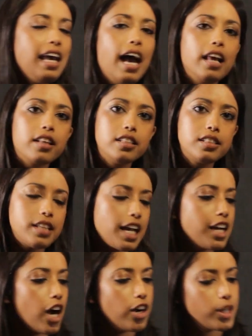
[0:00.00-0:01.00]
And let's say
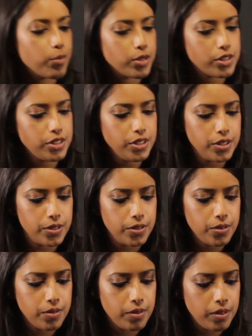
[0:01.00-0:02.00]
car number
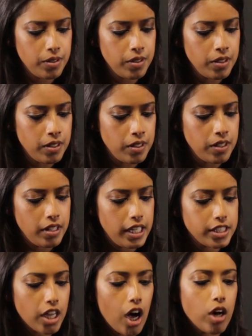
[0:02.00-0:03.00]
2
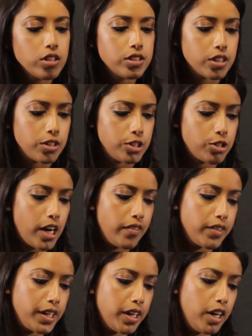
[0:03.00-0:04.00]
is also
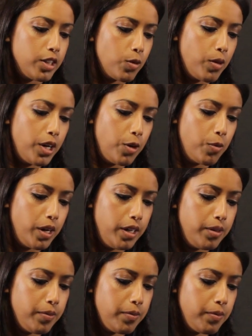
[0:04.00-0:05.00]
traveling on the
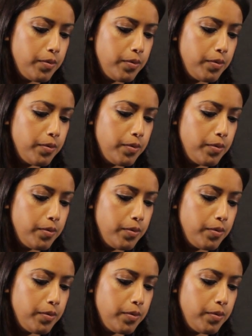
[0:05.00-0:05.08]
101.